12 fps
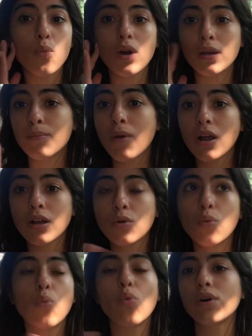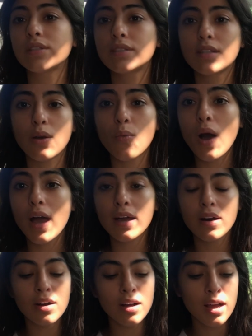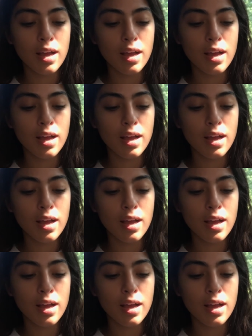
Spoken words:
one mark once in a while.